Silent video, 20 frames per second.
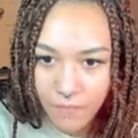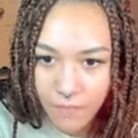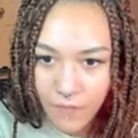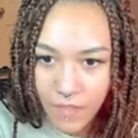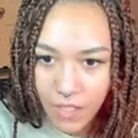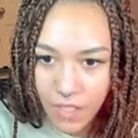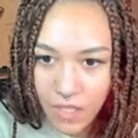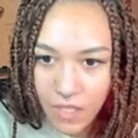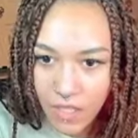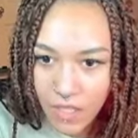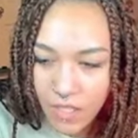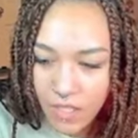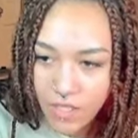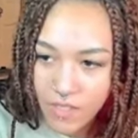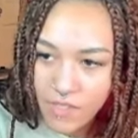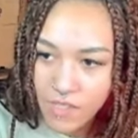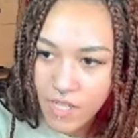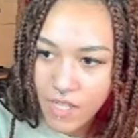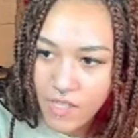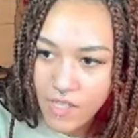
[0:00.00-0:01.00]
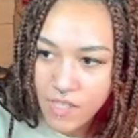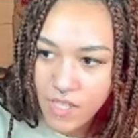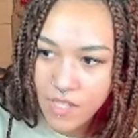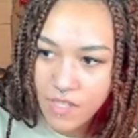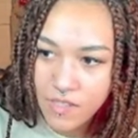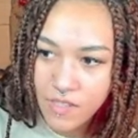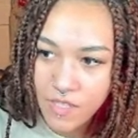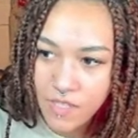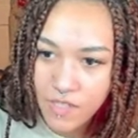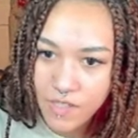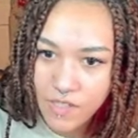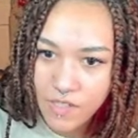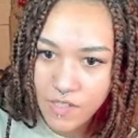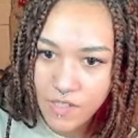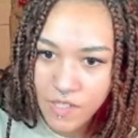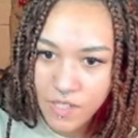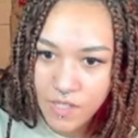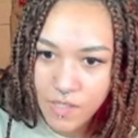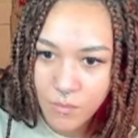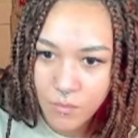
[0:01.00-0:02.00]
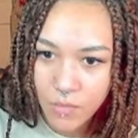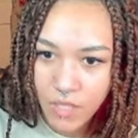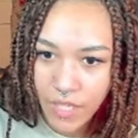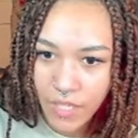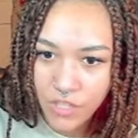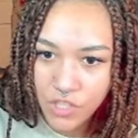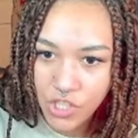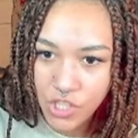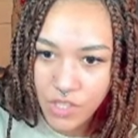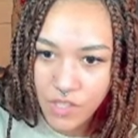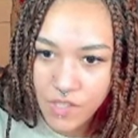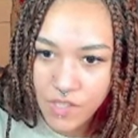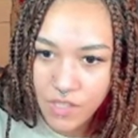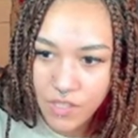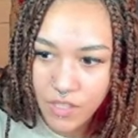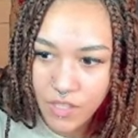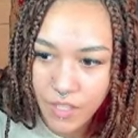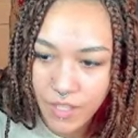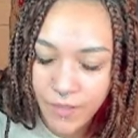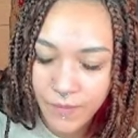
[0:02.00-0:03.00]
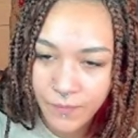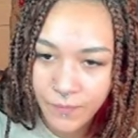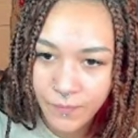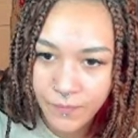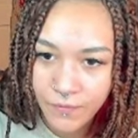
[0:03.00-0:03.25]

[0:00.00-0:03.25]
Nice. Let's get some black jeans in there.